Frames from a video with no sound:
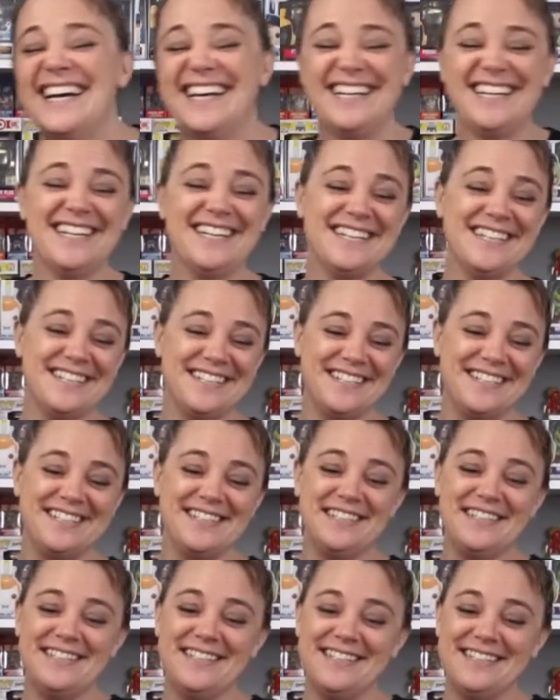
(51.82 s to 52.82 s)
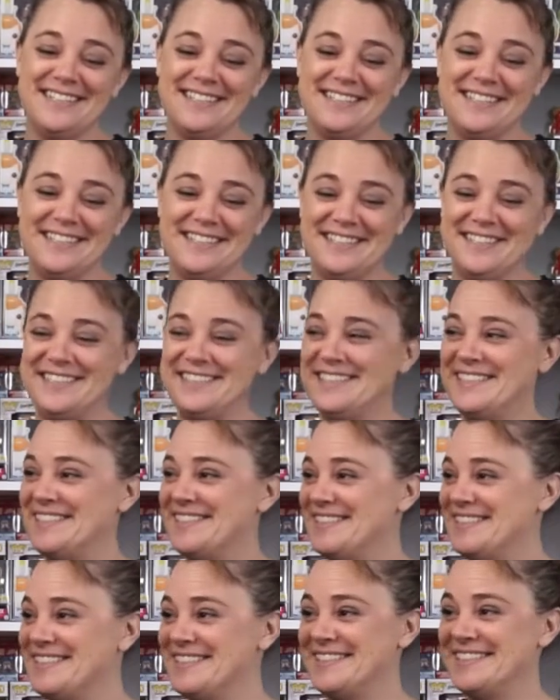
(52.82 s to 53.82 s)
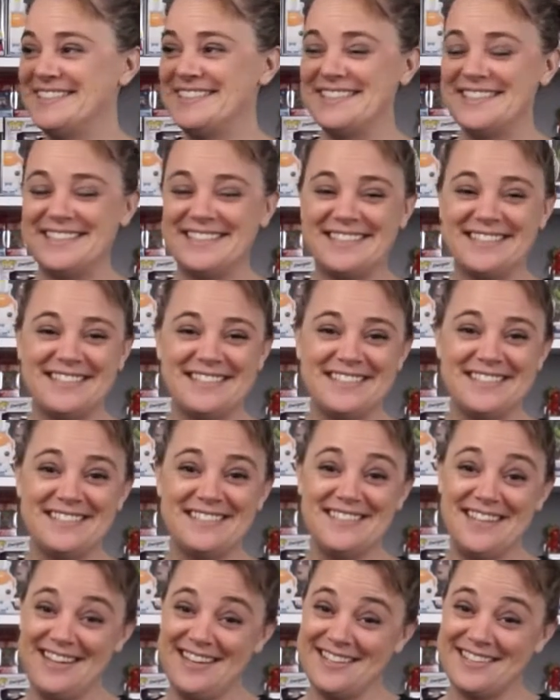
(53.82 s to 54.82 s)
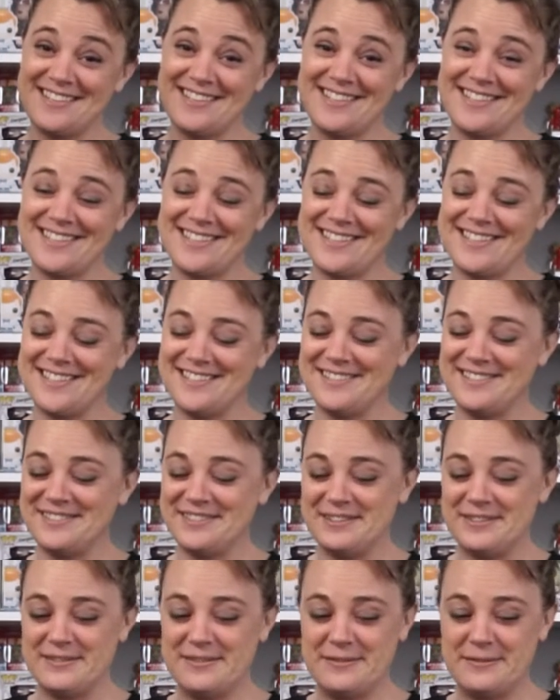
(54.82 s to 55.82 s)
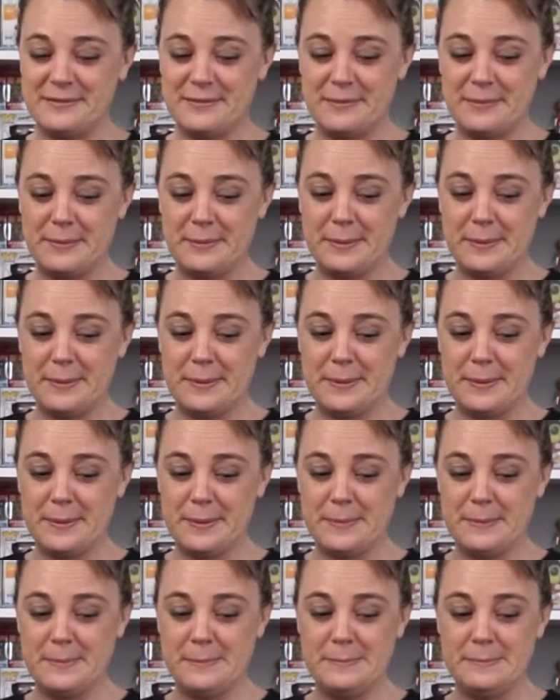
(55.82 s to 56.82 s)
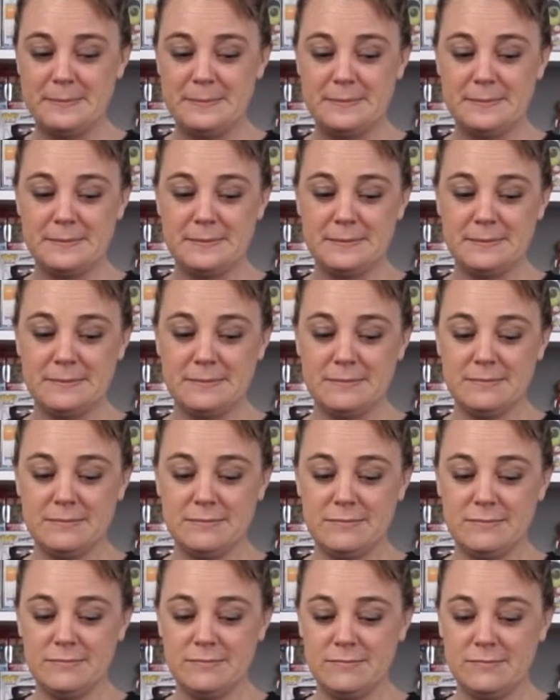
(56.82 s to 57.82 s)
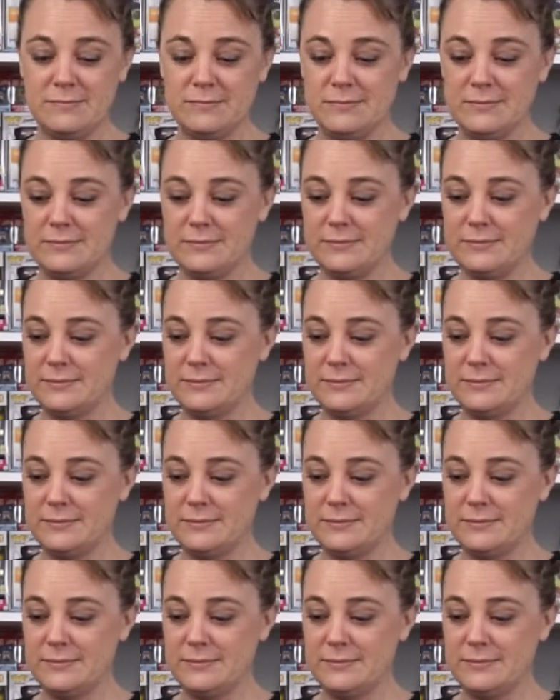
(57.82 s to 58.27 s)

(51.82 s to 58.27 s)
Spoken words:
This person isn't speaking.